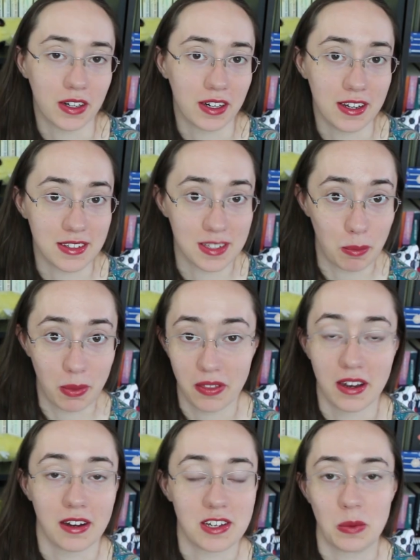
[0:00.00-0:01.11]
very
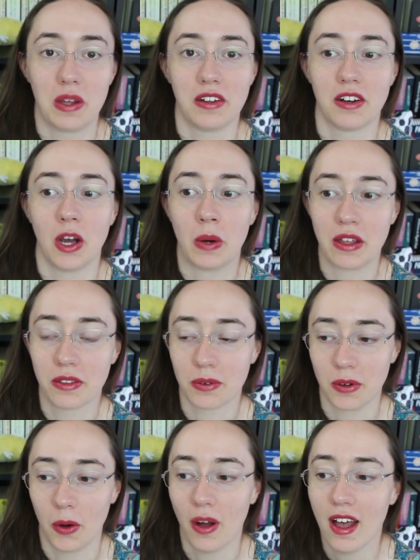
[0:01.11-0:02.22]
sympathetic to what they're going
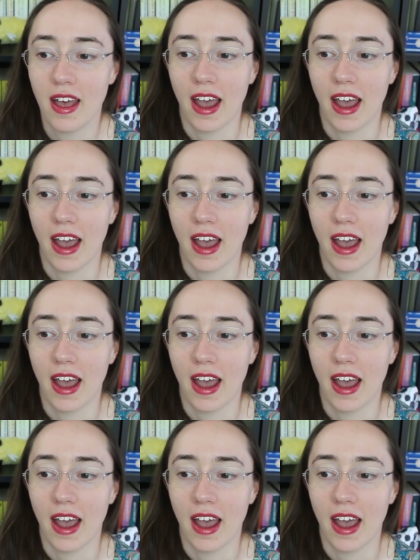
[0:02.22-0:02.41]
through.